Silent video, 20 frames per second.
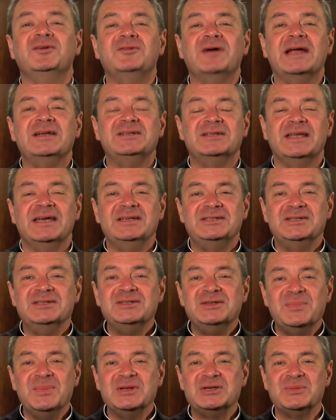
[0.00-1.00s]

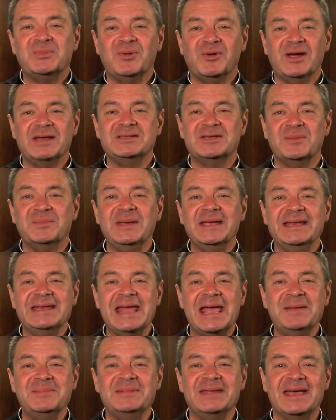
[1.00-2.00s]
congratulations to Bishop Perez on being
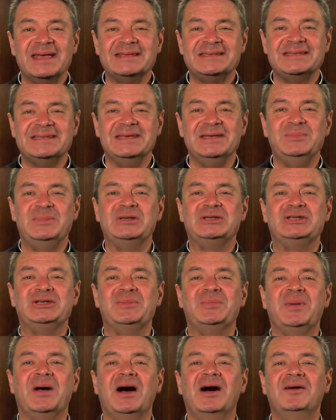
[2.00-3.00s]
named as the
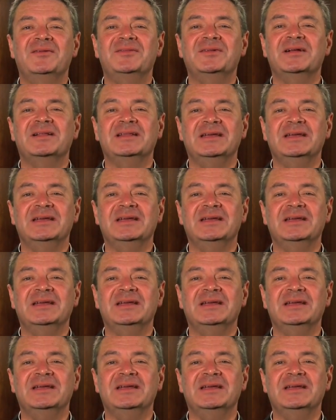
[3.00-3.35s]
Bishop of